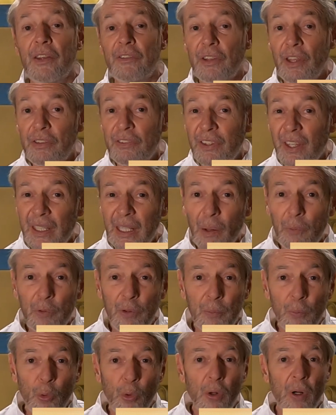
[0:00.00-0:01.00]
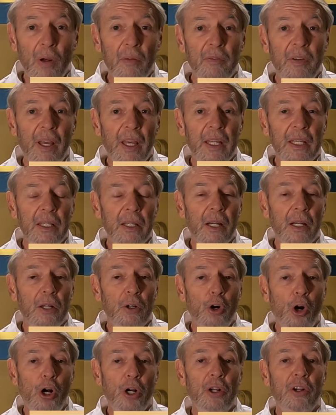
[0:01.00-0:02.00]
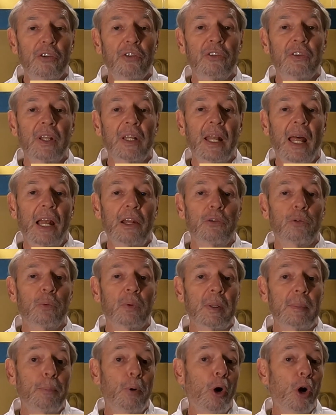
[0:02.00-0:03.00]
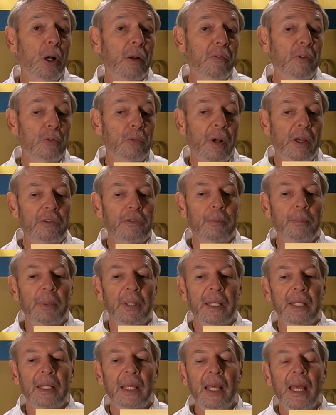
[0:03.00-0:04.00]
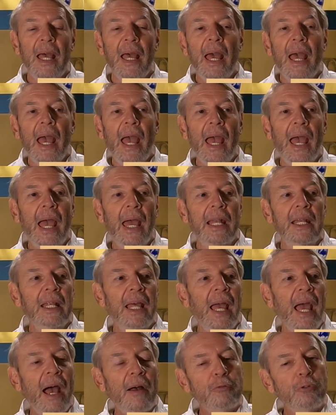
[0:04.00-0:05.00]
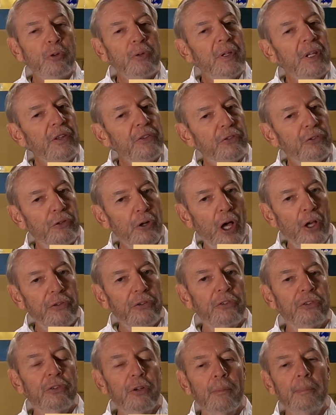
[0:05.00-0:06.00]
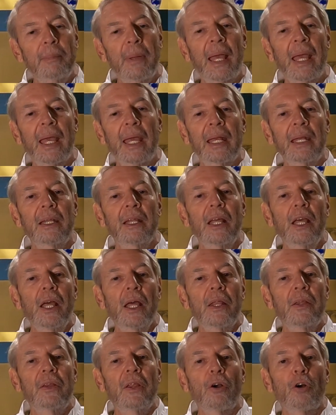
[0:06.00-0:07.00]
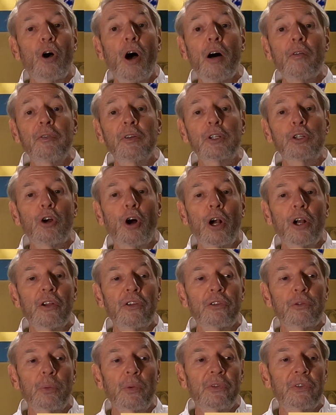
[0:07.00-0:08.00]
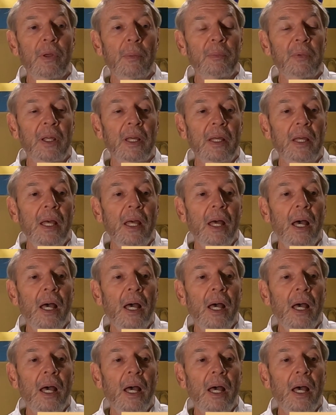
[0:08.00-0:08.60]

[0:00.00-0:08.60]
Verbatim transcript: As I said, that was more of a uh, garnish than actually part of the recipe. And after these sauces are made, they're often garnished with something.